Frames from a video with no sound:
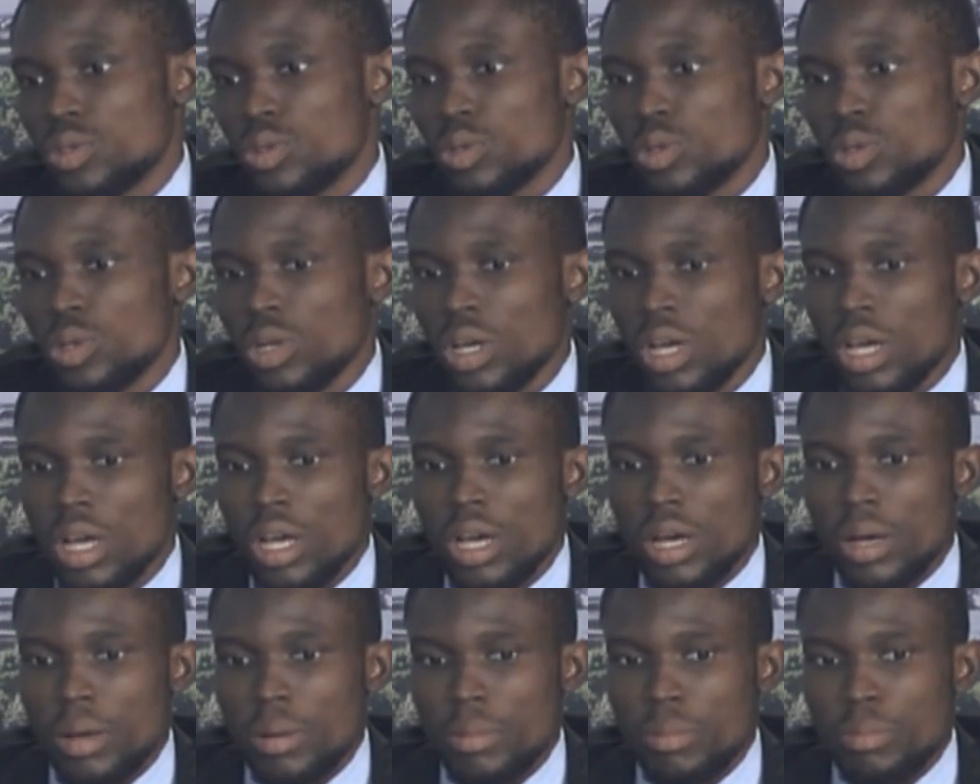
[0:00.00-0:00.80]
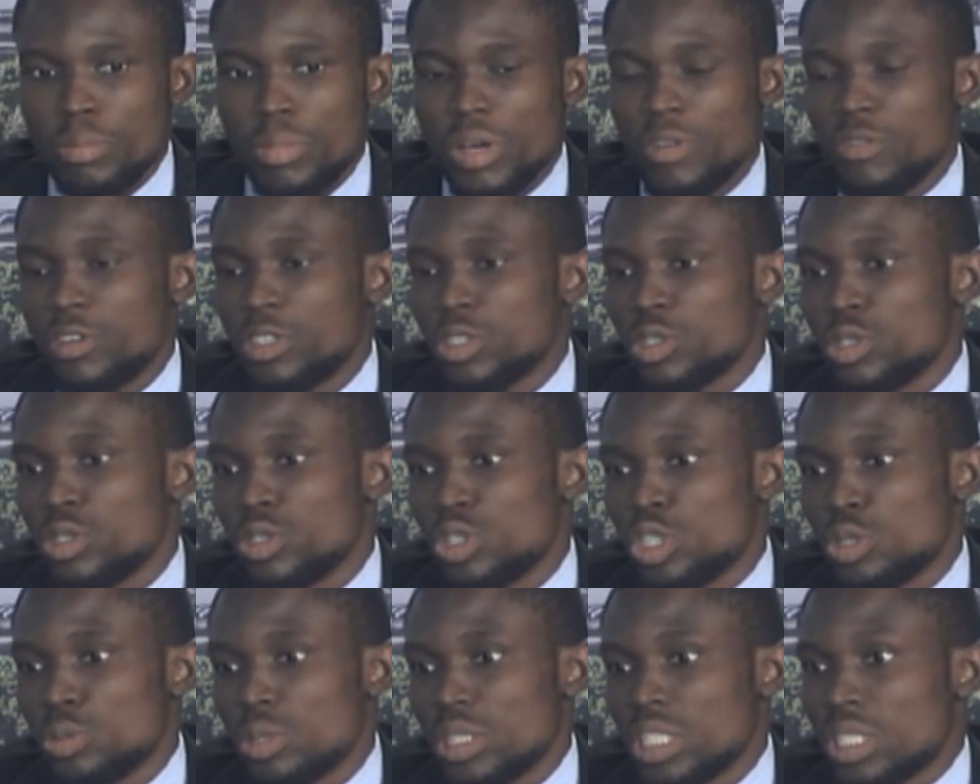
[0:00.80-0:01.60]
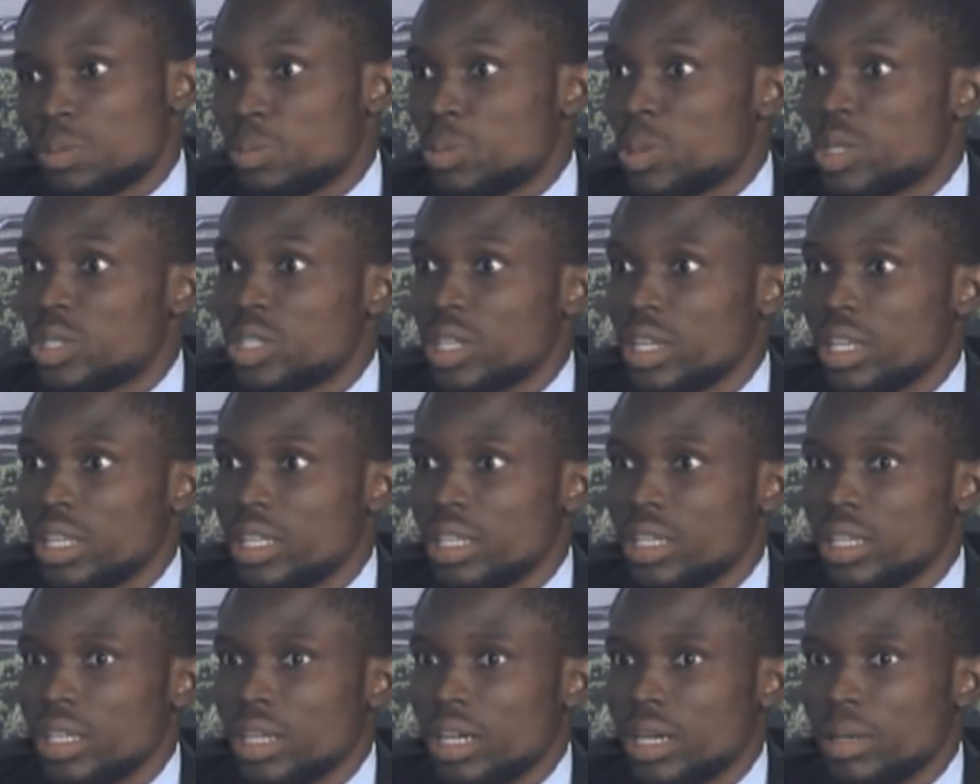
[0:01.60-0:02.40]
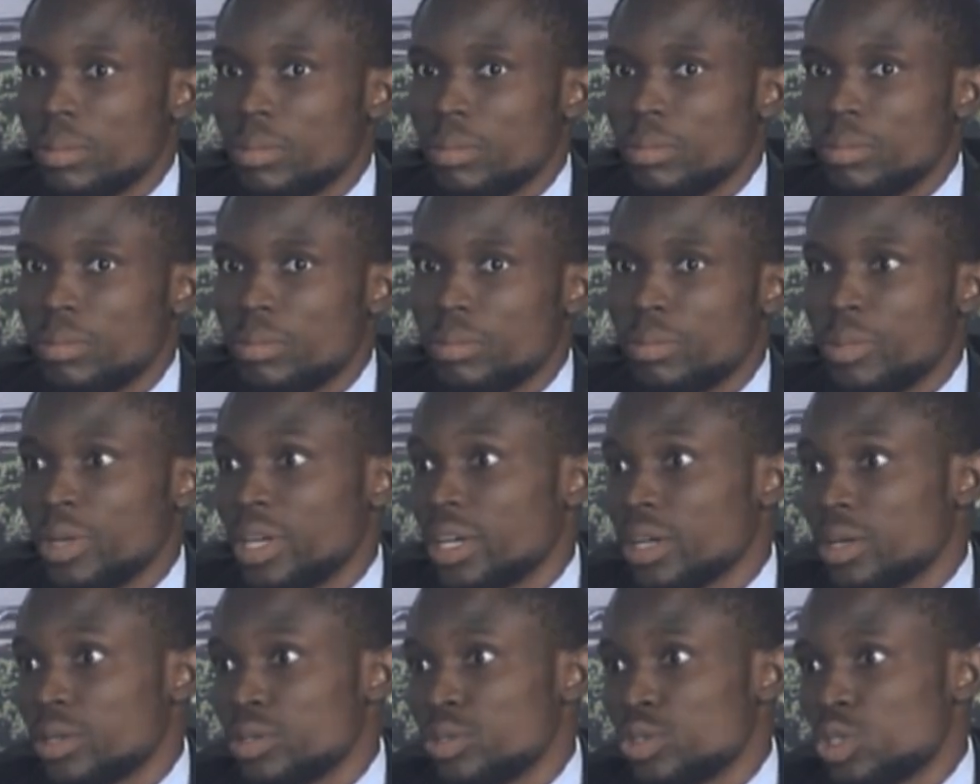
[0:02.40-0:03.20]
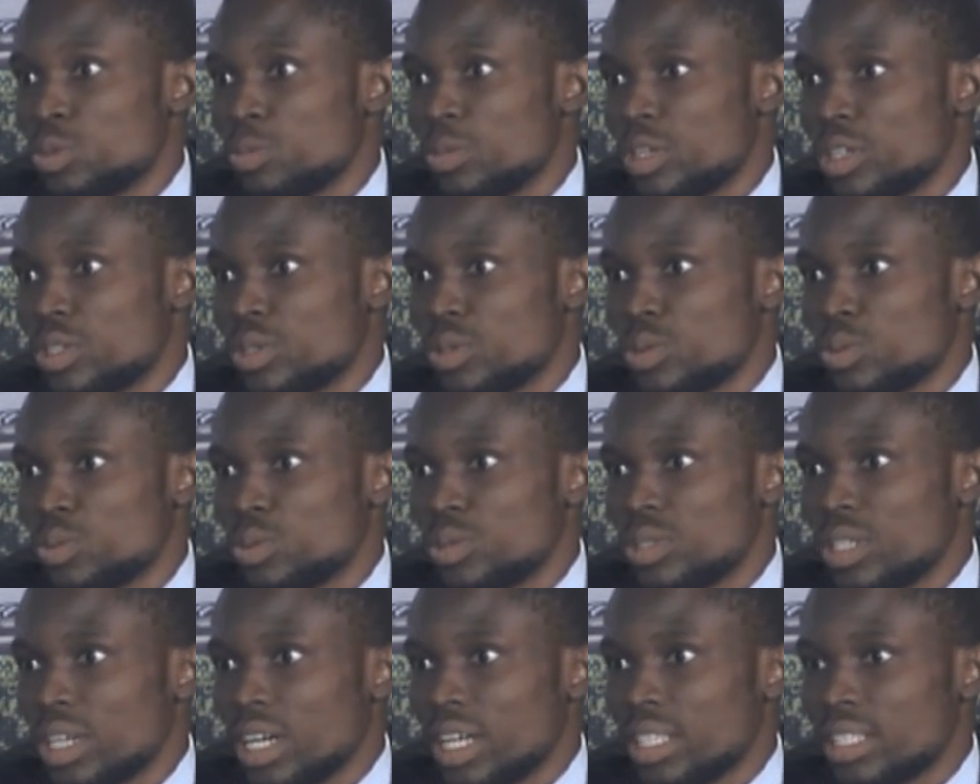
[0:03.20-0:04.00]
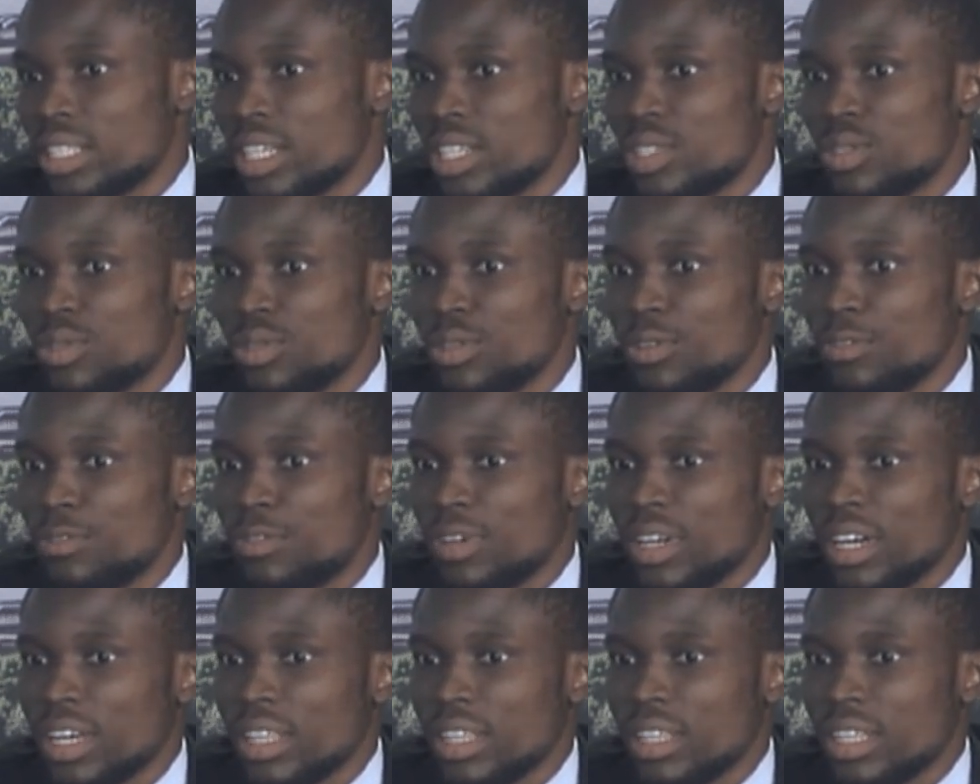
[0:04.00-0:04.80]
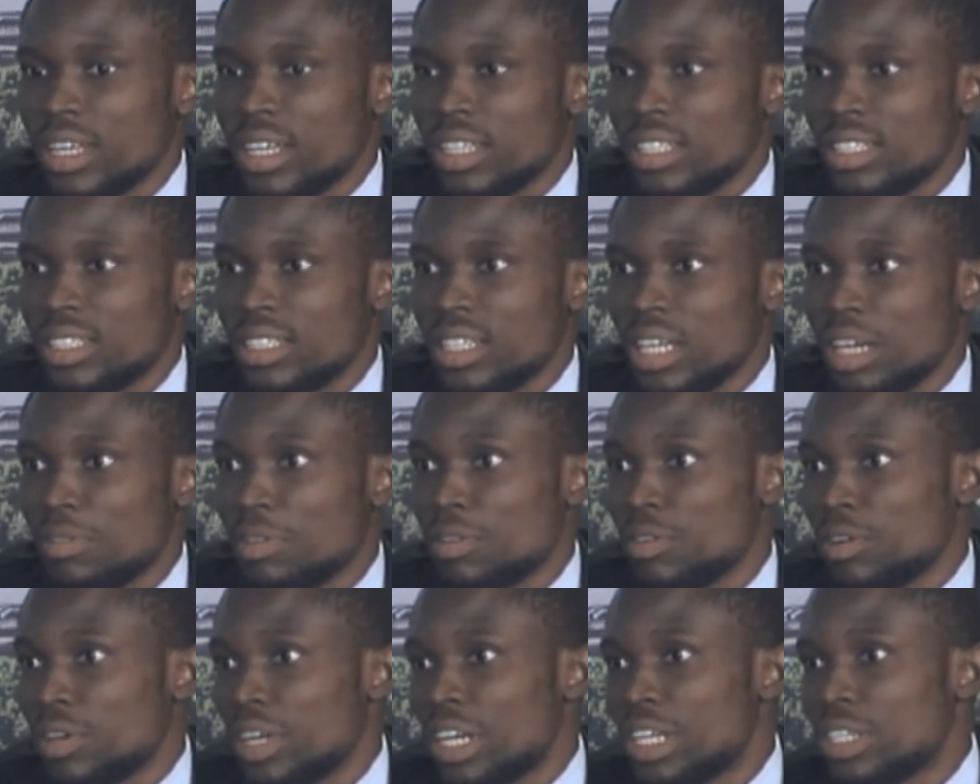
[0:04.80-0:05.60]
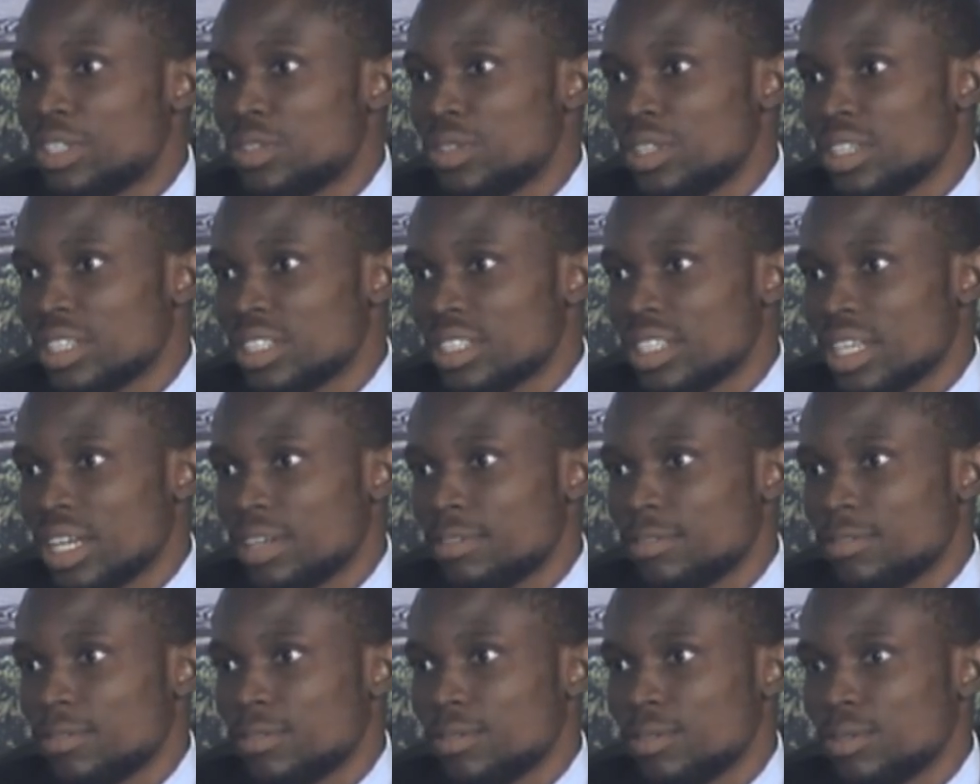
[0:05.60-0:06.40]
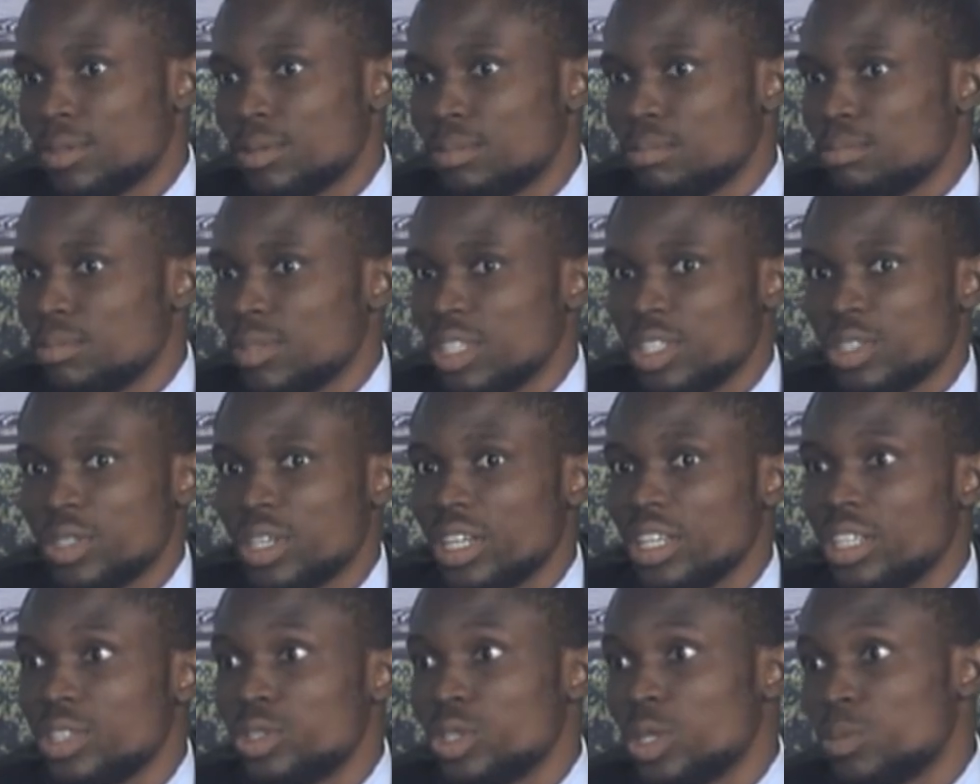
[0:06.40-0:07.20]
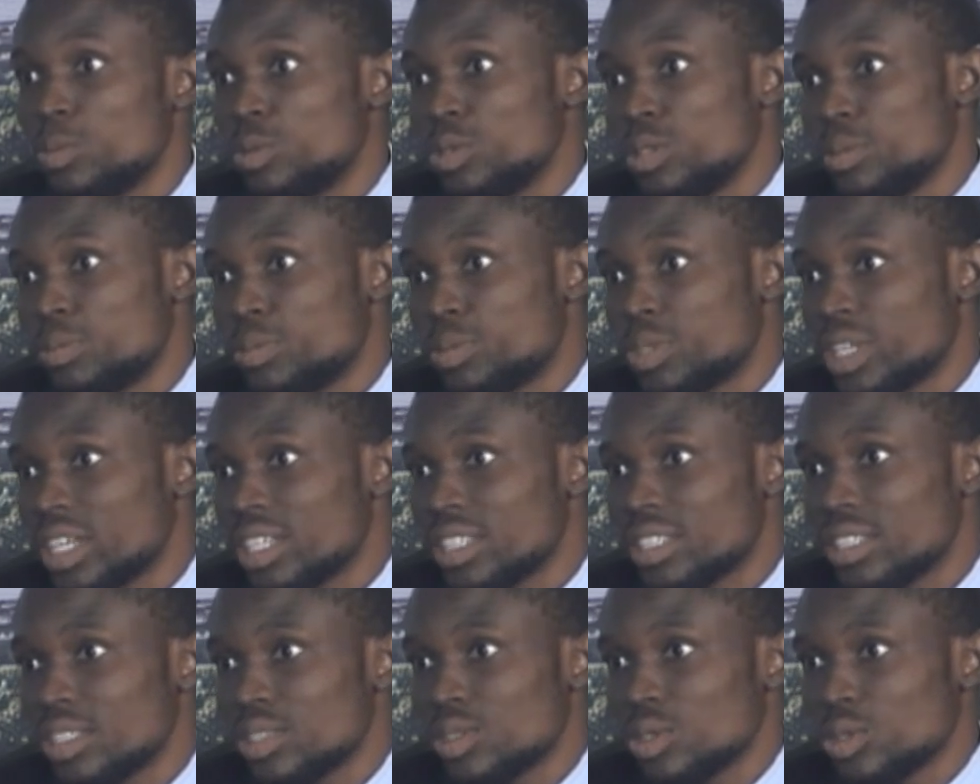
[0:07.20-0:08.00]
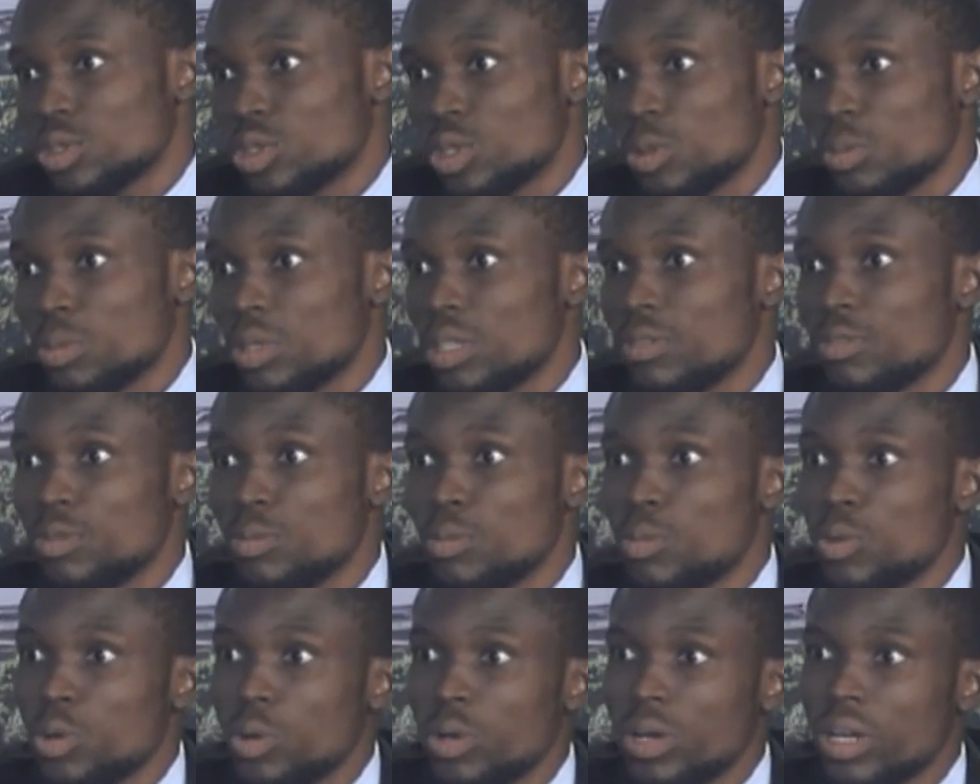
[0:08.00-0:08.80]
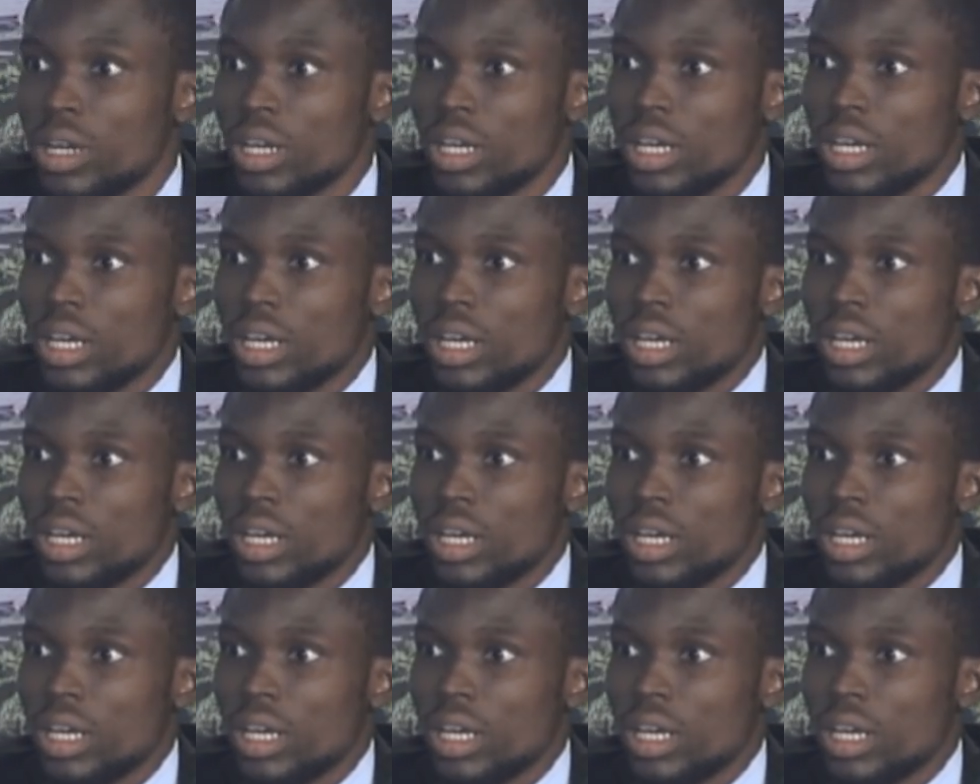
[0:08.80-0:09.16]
So beverage consumers, especially beer consumers, would attest to the fact that their favorite drinks have literally doubled in prices, or some even more